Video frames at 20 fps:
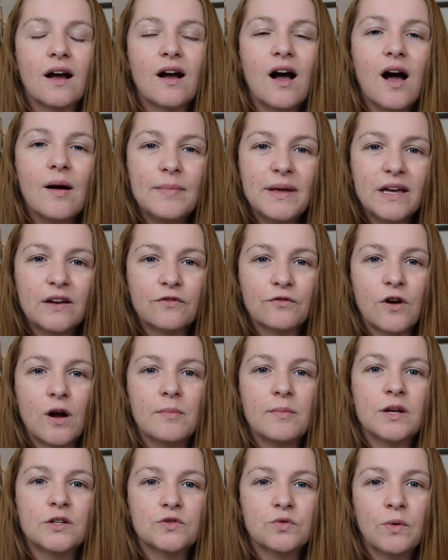coming
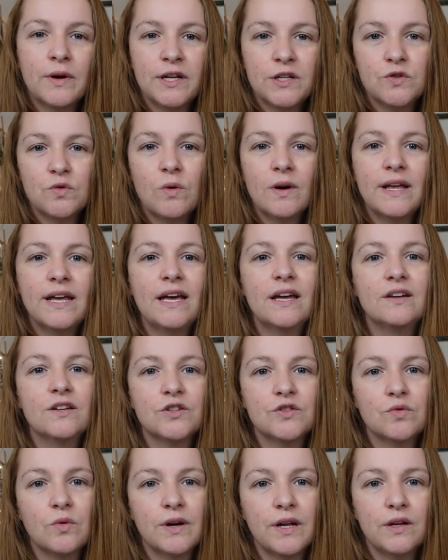from 2020 into
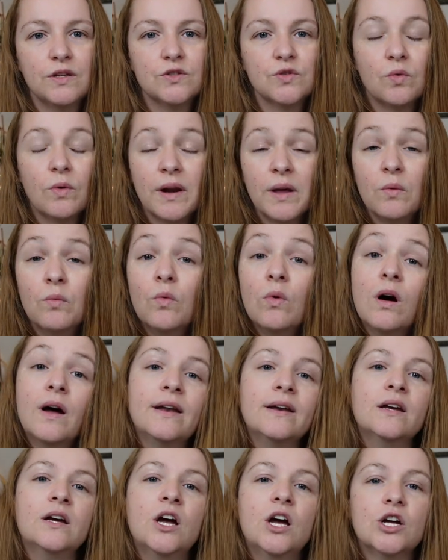
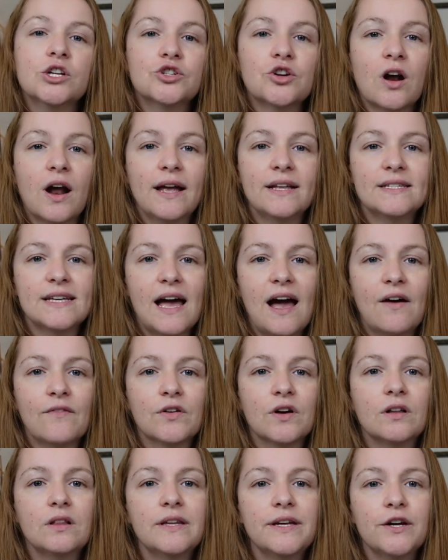2021, trying to
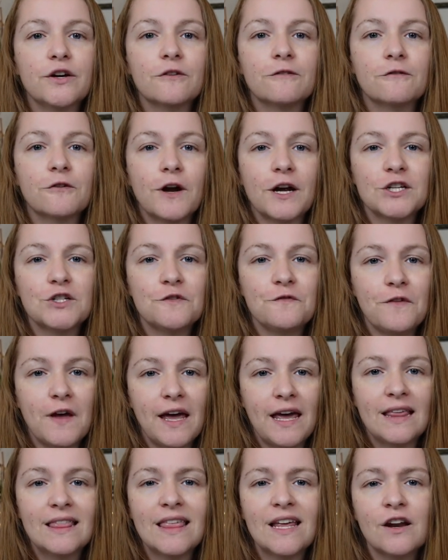have clear, fresh
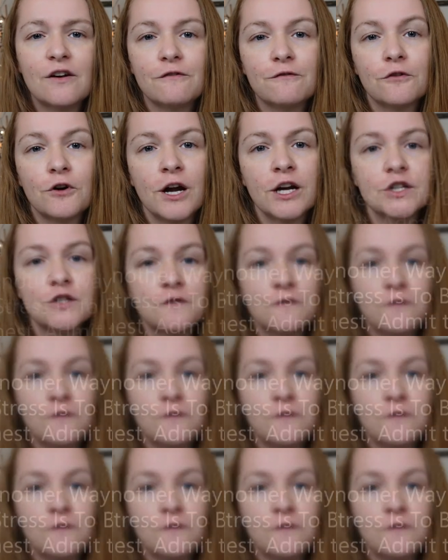faith and a fresh